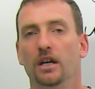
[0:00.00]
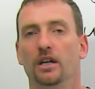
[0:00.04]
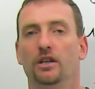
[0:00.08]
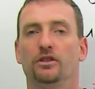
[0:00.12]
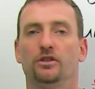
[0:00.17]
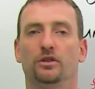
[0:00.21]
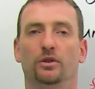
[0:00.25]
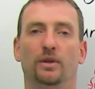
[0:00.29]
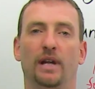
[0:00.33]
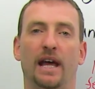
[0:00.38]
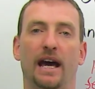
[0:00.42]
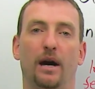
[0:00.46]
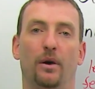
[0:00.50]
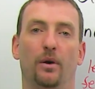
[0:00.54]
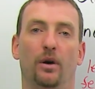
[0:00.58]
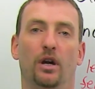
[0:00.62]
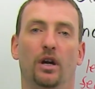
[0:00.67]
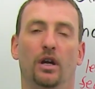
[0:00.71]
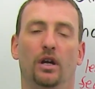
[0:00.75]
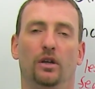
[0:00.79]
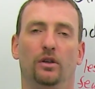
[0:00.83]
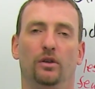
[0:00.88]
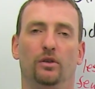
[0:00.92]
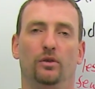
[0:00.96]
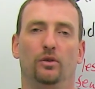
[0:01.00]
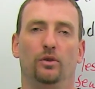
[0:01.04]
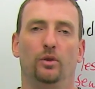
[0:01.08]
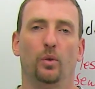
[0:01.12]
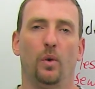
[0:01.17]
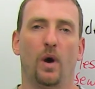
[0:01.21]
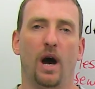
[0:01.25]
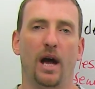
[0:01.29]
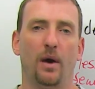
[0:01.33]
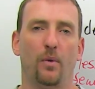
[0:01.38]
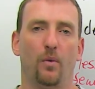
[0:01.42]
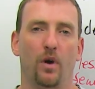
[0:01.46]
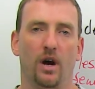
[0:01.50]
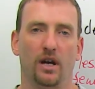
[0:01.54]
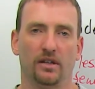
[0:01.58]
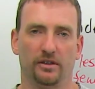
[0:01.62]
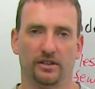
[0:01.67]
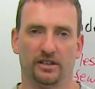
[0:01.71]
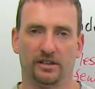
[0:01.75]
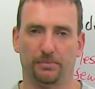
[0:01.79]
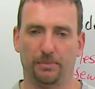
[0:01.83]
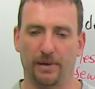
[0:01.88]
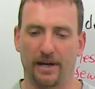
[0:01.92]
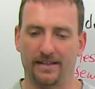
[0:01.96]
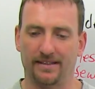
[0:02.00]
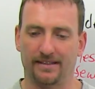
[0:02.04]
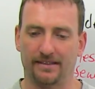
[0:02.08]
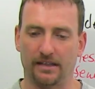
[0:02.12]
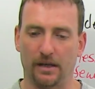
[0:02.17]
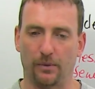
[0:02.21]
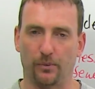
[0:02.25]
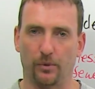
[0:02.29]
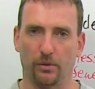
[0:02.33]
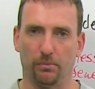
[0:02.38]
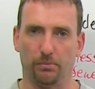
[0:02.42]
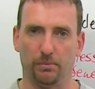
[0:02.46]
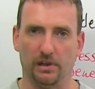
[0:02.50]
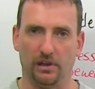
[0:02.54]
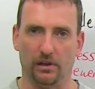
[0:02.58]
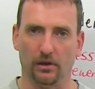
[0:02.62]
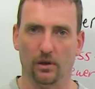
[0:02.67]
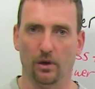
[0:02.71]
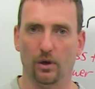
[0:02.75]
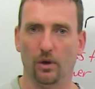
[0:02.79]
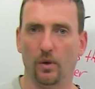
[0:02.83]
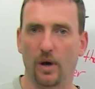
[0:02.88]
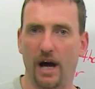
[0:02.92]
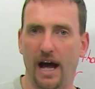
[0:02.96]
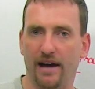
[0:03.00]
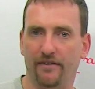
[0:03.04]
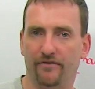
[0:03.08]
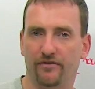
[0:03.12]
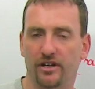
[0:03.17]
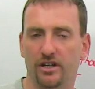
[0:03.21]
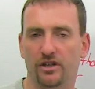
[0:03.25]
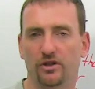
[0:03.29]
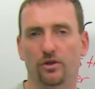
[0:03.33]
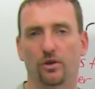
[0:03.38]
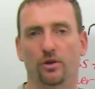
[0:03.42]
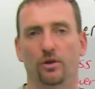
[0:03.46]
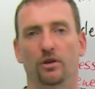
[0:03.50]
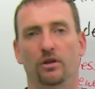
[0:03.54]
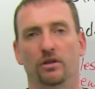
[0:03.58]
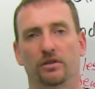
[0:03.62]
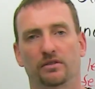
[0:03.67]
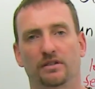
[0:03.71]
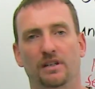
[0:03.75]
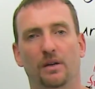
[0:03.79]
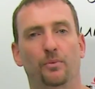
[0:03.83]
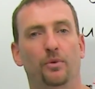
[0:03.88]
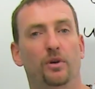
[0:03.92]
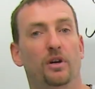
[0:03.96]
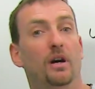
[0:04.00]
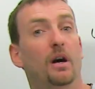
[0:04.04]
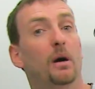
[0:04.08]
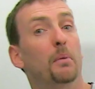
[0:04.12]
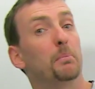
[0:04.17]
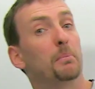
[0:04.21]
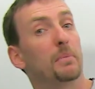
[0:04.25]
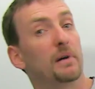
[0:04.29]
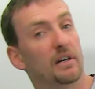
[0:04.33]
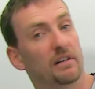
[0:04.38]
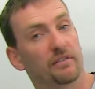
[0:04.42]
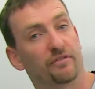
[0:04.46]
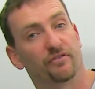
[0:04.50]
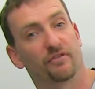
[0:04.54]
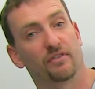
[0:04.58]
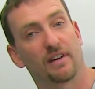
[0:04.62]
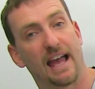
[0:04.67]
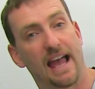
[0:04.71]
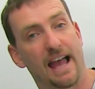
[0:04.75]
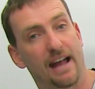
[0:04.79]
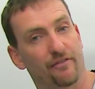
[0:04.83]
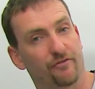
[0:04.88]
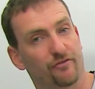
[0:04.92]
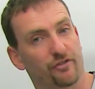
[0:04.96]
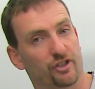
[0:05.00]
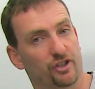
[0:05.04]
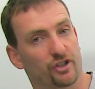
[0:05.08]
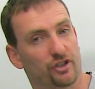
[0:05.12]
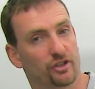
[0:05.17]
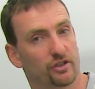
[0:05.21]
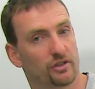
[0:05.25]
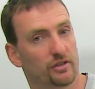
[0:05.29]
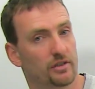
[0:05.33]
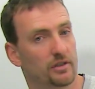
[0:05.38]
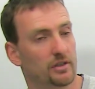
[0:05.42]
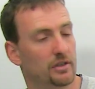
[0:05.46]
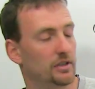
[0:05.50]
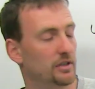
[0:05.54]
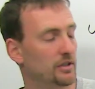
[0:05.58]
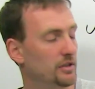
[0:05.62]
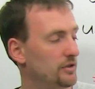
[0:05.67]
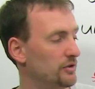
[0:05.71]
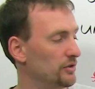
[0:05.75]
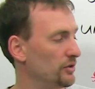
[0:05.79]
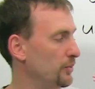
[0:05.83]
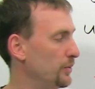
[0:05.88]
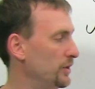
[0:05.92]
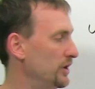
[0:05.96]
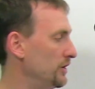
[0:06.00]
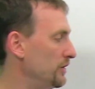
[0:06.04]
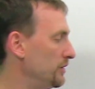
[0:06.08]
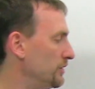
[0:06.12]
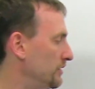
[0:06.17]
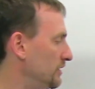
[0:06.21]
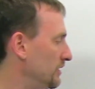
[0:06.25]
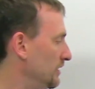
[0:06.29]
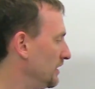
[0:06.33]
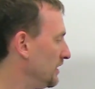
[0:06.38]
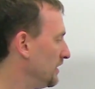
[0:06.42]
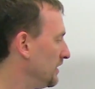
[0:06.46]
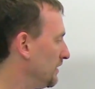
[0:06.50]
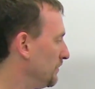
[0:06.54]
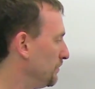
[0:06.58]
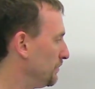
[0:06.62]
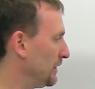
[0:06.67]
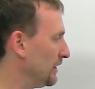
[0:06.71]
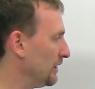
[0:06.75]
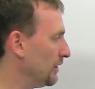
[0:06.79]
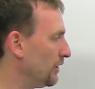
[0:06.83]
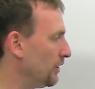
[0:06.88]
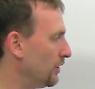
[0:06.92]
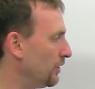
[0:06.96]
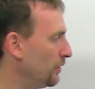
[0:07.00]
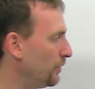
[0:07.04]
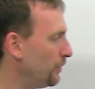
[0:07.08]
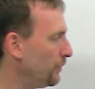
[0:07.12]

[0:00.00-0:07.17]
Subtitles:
So now, do I want to spend somewhere below average or somewhere above average? So we use below